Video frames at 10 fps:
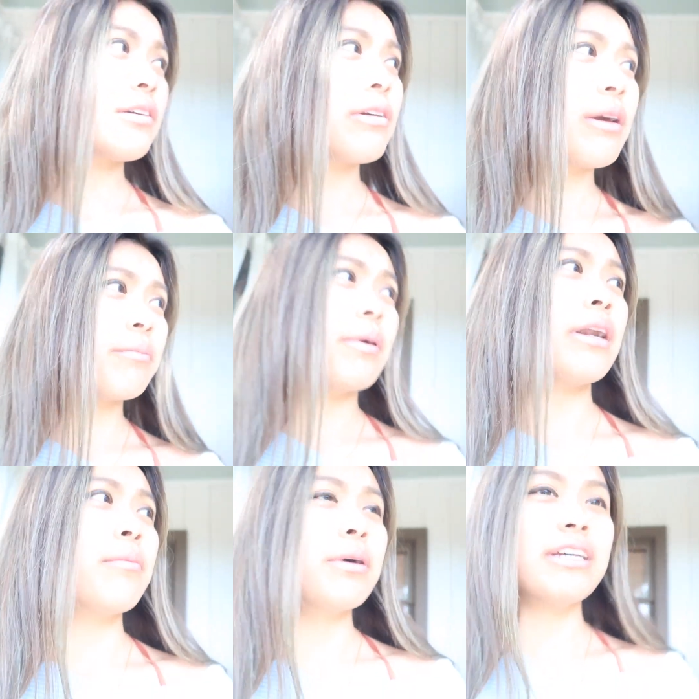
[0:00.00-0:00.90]
go get
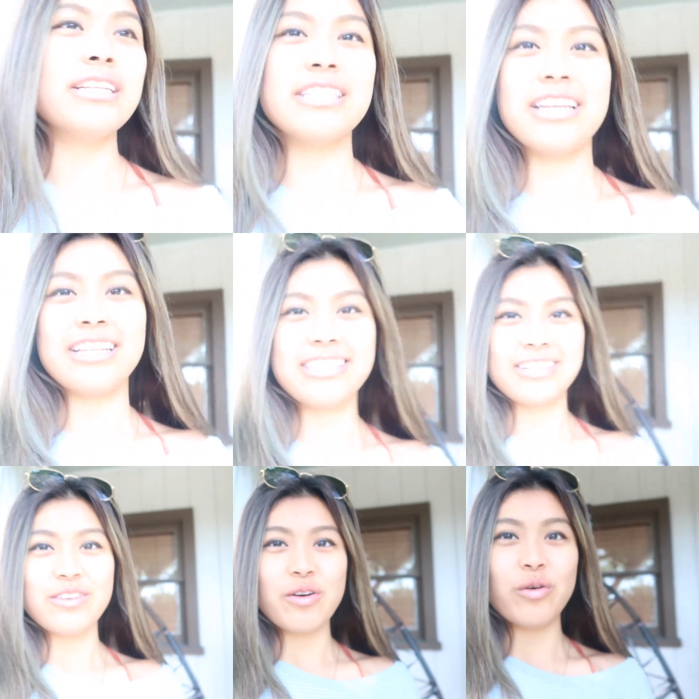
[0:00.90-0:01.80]
Better Buzz because
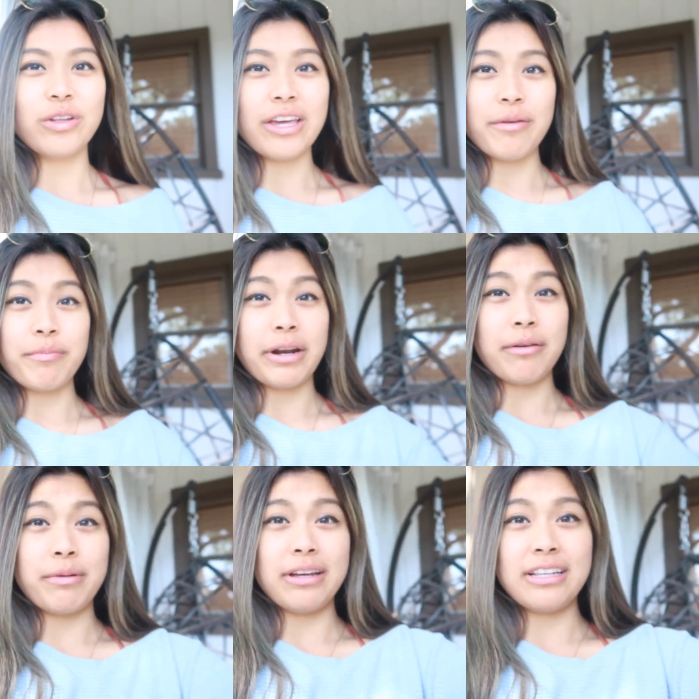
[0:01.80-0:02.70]
you can only get
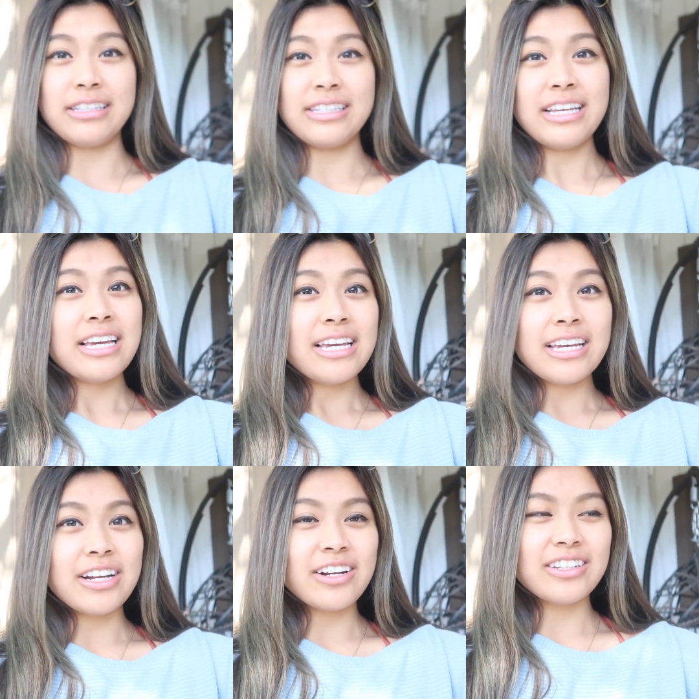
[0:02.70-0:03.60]
Better Buzz
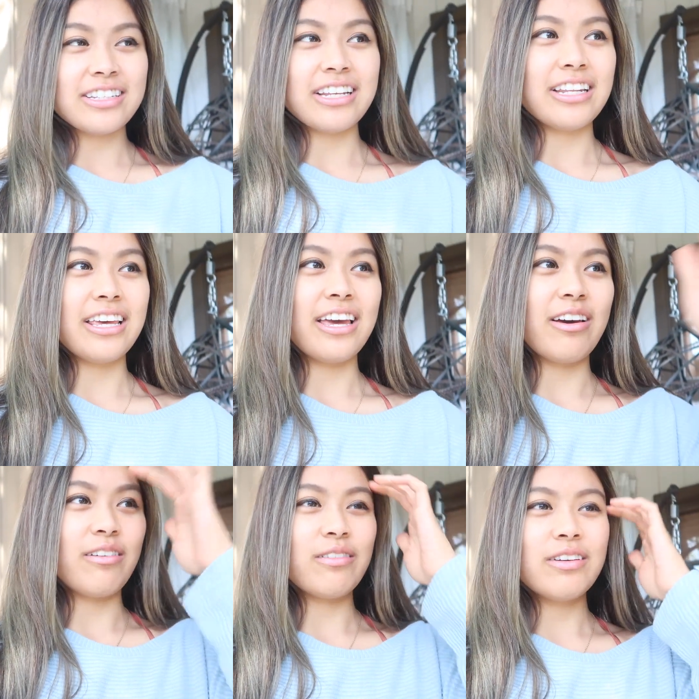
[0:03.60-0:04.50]
here in San Diego.